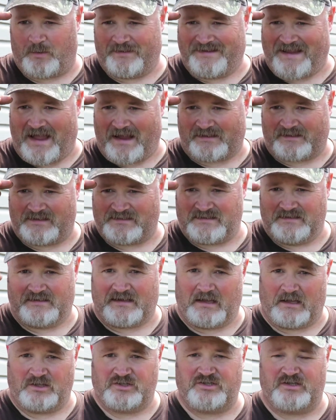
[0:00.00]
attack this
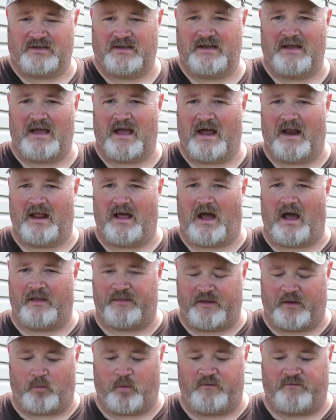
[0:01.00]
intelligently. And I
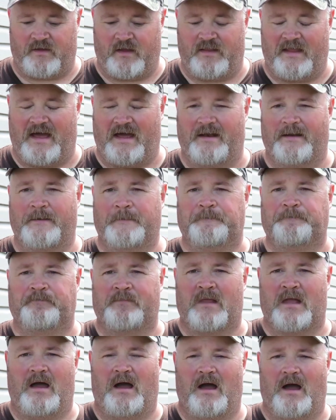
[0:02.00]
think we've done that.
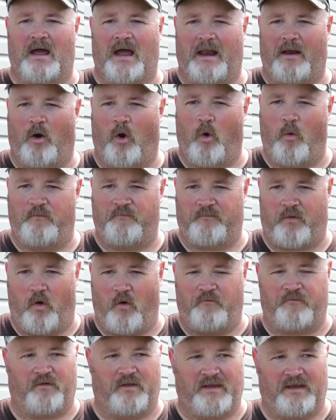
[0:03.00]
And I hope,
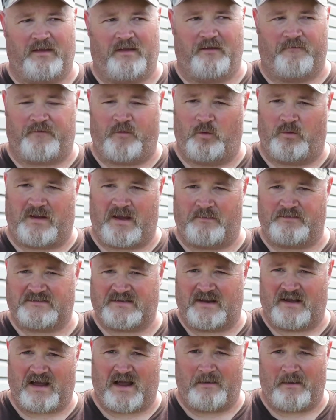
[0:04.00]
hopefully the few tips
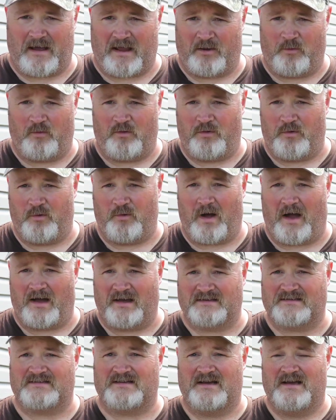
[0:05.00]
that I come at you with you
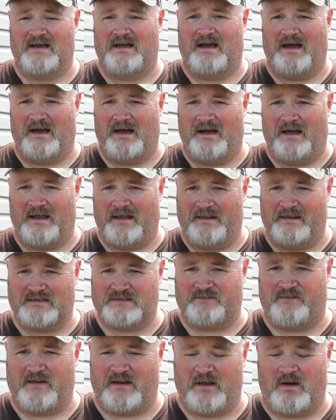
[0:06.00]
guys in
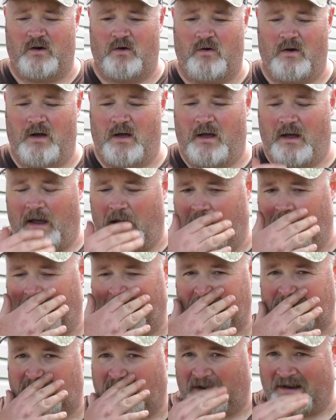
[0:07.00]
this video
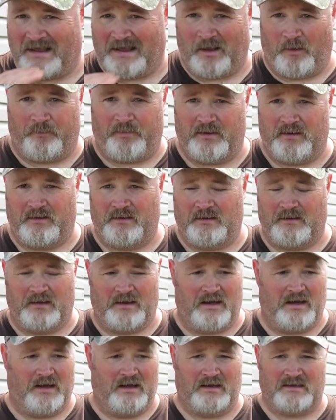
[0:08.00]
is gonna help
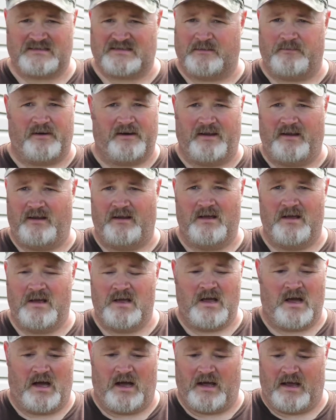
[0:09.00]
somebody
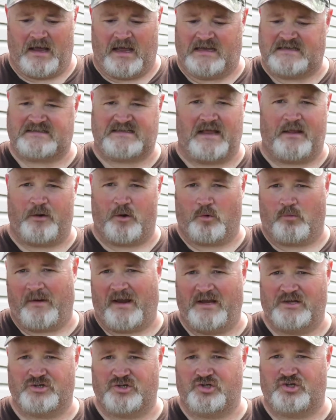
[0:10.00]
extend their
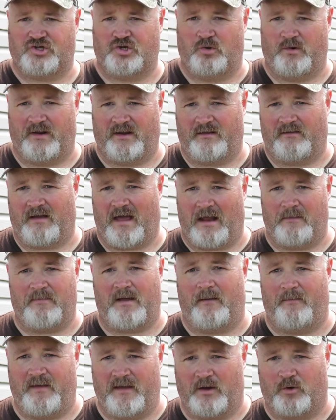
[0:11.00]
range in shooting and
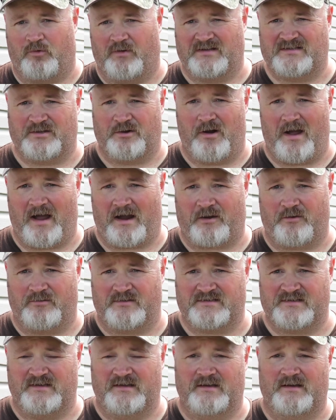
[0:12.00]
maybe increase their
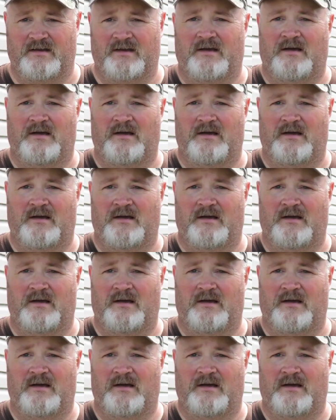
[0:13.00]
accuracy.